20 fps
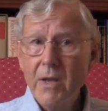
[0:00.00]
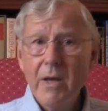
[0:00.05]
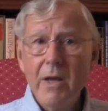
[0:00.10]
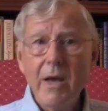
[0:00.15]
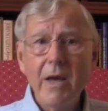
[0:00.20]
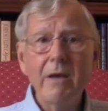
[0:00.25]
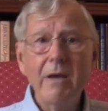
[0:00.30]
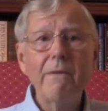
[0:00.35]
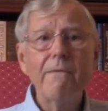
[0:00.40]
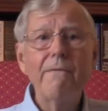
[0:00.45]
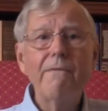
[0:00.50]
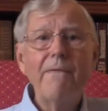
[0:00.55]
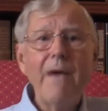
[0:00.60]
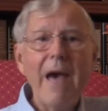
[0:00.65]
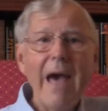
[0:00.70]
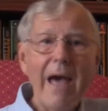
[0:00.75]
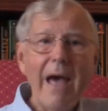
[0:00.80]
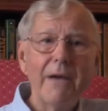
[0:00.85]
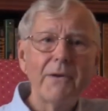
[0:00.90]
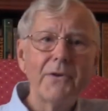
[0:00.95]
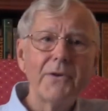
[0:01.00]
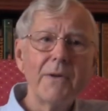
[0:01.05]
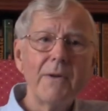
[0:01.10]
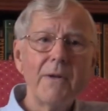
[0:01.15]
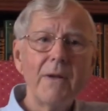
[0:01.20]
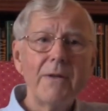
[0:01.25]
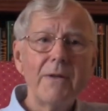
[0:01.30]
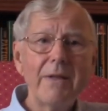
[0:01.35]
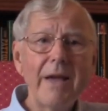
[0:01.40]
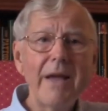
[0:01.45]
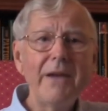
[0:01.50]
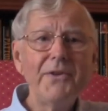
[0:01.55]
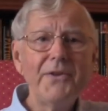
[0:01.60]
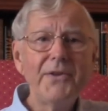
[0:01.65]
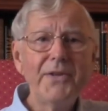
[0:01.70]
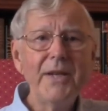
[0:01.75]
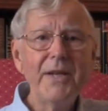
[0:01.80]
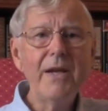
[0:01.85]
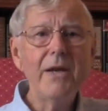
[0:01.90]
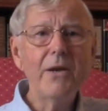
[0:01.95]
And in fact, they
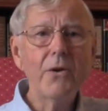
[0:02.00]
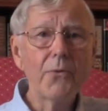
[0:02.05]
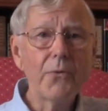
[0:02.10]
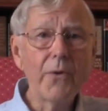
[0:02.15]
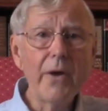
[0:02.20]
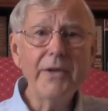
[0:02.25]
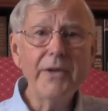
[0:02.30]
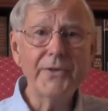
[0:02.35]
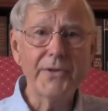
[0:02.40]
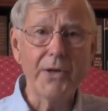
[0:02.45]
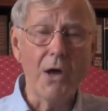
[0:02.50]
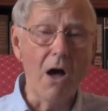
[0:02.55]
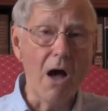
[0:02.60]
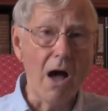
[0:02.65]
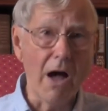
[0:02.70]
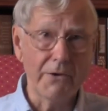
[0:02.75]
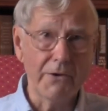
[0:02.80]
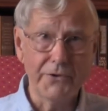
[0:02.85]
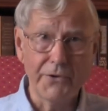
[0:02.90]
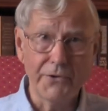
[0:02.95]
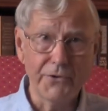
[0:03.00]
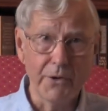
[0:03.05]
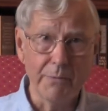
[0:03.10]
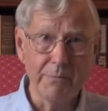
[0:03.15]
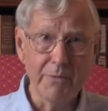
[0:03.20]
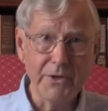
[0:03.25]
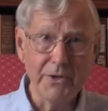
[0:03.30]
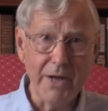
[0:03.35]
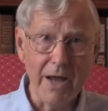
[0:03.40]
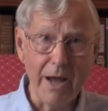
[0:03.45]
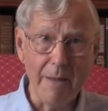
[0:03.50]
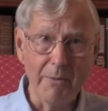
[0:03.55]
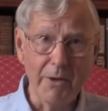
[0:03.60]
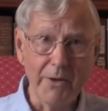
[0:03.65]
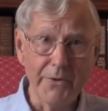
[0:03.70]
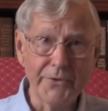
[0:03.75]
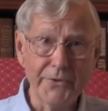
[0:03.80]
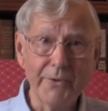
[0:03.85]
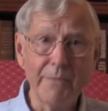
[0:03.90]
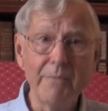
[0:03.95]
decrease oxygen
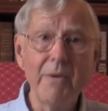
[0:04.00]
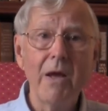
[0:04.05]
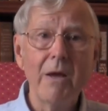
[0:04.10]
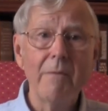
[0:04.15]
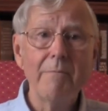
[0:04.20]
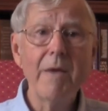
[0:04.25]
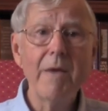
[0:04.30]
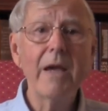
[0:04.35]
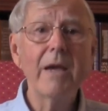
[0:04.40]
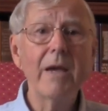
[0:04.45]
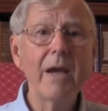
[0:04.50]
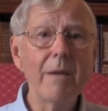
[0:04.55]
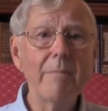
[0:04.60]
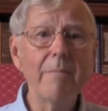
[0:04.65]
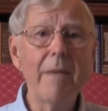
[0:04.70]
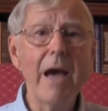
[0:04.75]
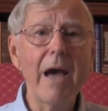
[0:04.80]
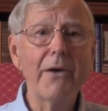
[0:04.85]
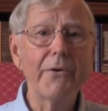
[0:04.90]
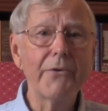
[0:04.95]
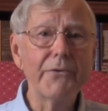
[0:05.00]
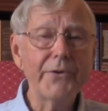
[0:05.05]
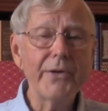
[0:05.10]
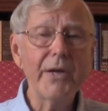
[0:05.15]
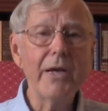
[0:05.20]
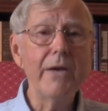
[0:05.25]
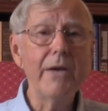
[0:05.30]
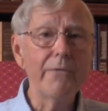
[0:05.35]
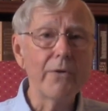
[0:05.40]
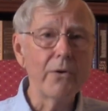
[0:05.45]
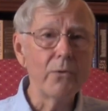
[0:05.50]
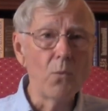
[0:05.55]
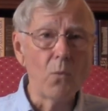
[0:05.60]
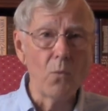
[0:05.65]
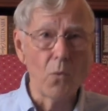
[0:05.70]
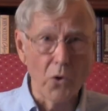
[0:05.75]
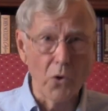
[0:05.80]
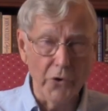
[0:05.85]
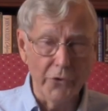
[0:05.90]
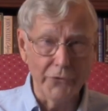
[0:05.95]
metabolism, making matters even
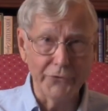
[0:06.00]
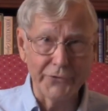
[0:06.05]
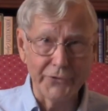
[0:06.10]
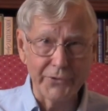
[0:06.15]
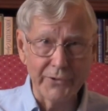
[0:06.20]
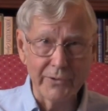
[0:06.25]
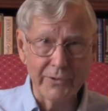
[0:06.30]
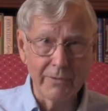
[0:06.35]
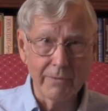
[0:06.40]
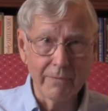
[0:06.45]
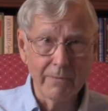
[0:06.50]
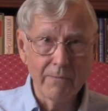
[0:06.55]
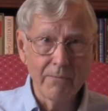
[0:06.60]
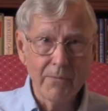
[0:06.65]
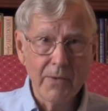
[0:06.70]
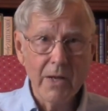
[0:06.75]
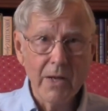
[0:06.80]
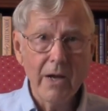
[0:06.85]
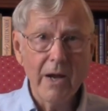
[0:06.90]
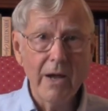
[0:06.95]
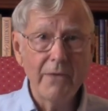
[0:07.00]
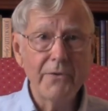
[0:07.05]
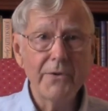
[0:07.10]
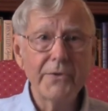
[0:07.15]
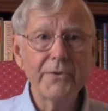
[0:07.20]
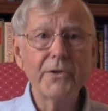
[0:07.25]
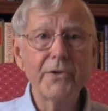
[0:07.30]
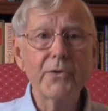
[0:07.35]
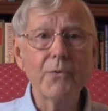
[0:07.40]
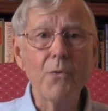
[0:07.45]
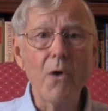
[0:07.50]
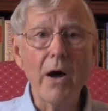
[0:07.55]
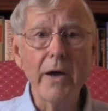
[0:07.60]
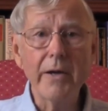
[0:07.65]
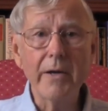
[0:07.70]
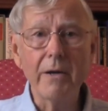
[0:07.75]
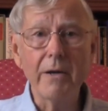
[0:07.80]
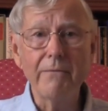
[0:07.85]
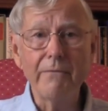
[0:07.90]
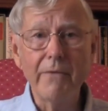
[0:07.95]
worse. And this is why
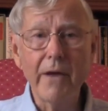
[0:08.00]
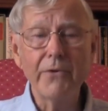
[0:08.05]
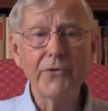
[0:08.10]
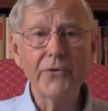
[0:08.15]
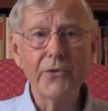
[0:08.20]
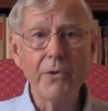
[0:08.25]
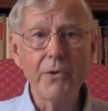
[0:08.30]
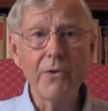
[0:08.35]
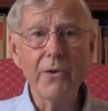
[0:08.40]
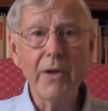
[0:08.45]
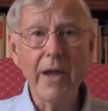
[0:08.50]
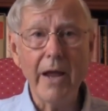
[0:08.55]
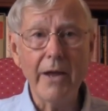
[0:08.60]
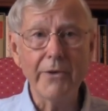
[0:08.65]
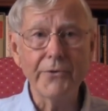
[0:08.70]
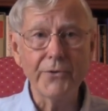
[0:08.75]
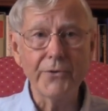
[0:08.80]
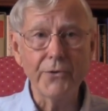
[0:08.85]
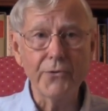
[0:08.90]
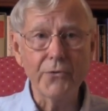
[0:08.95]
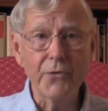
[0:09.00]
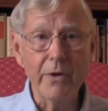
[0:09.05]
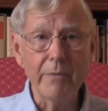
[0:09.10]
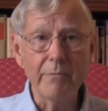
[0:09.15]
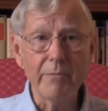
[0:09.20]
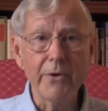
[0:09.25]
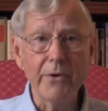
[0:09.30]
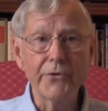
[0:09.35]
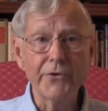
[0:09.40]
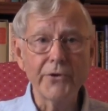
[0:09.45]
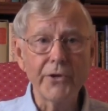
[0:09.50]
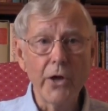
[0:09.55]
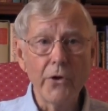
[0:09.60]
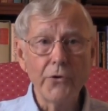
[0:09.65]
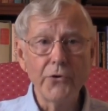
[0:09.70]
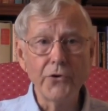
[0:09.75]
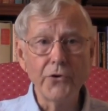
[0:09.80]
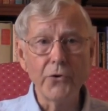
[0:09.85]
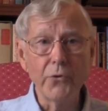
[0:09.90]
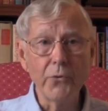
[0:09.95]
conventional cancer treatments
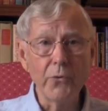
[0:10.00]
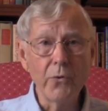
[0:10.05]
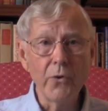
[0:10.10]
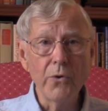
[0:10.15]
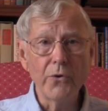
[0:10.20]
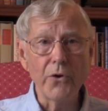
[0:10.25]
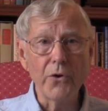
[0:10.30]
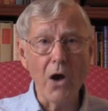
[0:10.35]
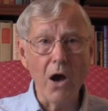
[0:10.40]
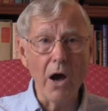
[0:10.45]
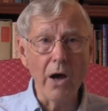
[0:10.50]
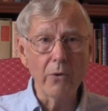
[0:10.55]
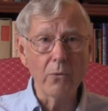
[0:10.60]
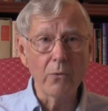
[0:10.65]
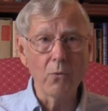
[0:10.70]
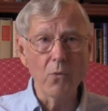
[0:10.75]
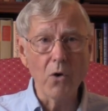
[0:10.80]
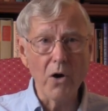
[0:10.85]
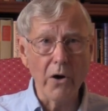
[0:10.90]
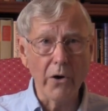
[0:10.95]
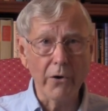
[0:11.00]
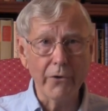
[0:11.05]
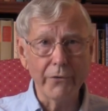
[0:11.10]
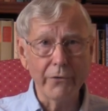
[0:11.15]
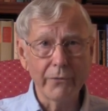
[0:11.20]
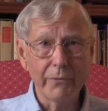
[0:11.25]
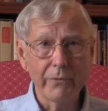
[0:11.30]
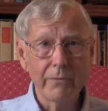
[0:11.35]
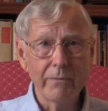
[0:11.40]
do not work.